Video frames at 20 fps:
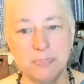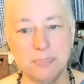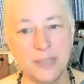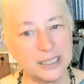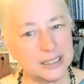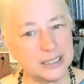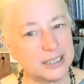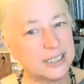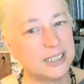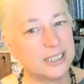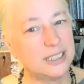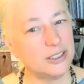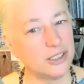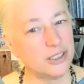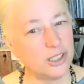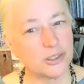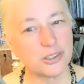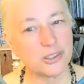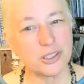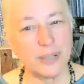But,
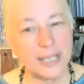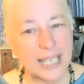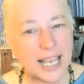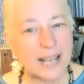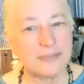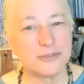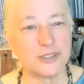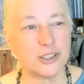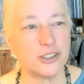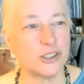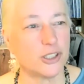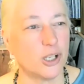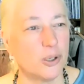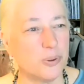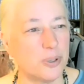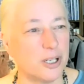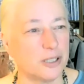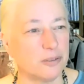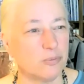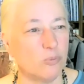so I have to
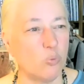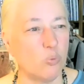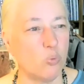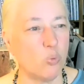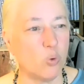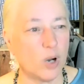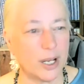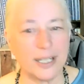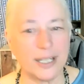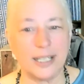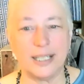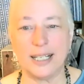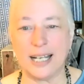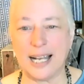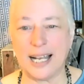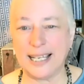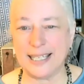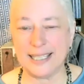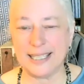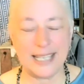go on what
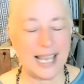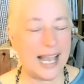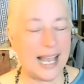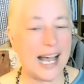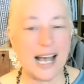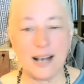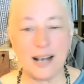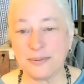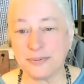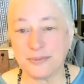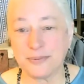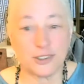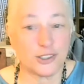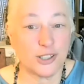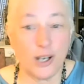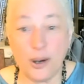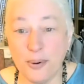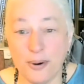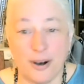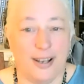I have to
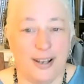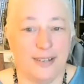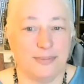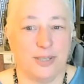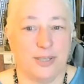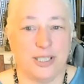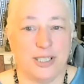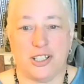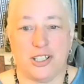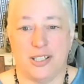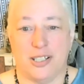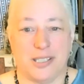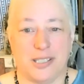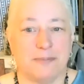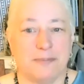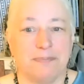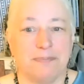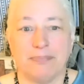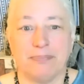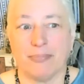go on, which
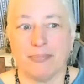is,